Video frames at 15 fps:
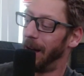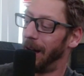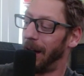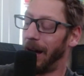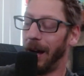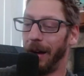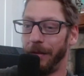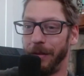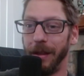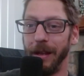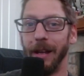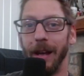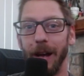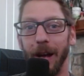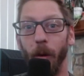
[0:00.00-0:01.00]
of the
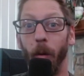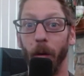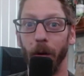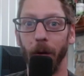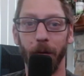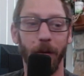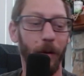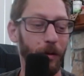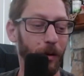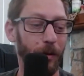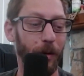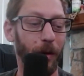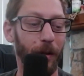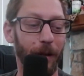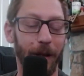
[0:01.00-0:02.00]
Oreo
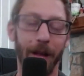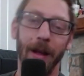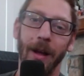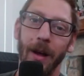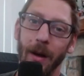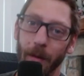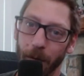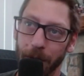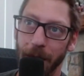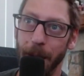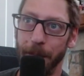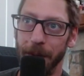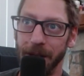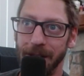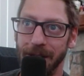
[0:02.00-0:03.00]
Coca-Cola. With that
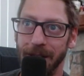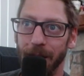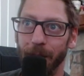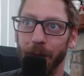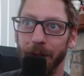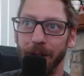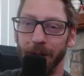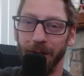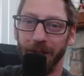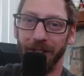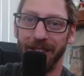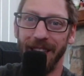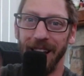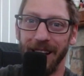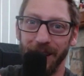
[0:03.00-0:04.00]
being said, I want to
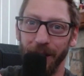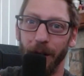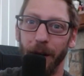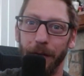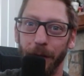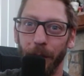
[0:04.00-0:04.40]
thank you all for